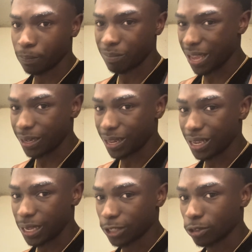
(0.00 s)
not Lady
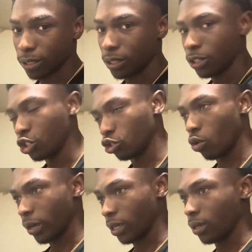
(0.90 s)
Esther,
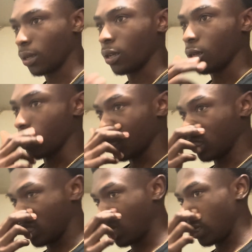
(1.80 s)
Shorty,
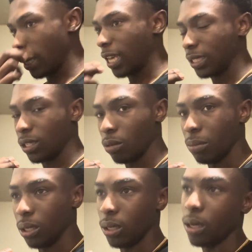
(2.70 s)
she has the
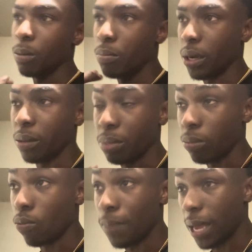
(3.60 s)
ability to bring
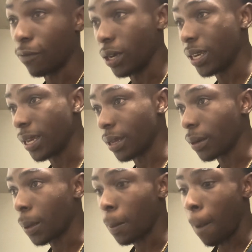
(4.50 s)
people back from the dead,
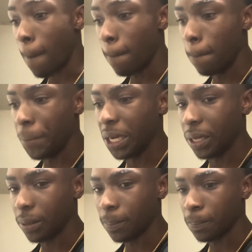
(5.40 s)
but
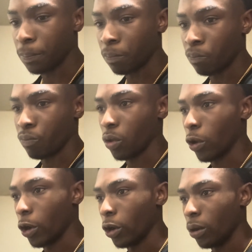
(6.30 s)

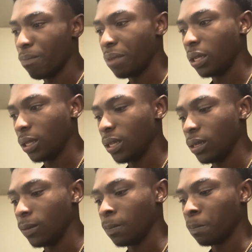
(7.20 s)
her ability,
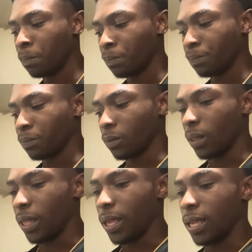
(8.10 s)

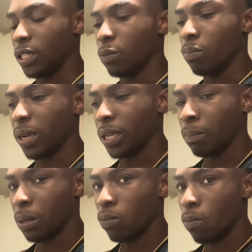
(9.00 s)
it's bringing
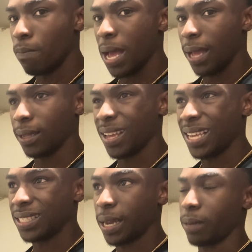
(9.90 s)
people back
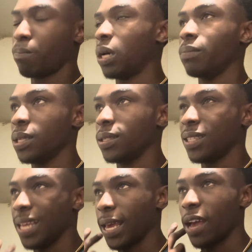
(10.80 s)
as like puppets.
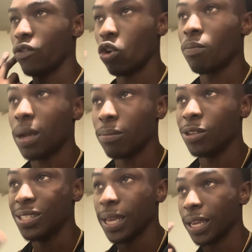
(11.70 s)
They have no
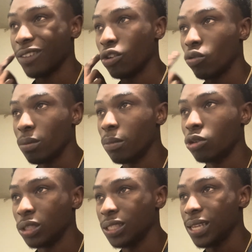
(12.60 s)
memories, they have no
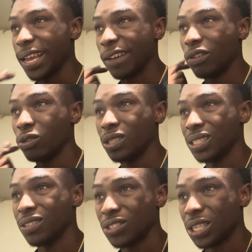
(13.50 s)
emotions, they have no
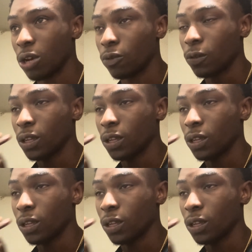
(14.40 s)
sense of self.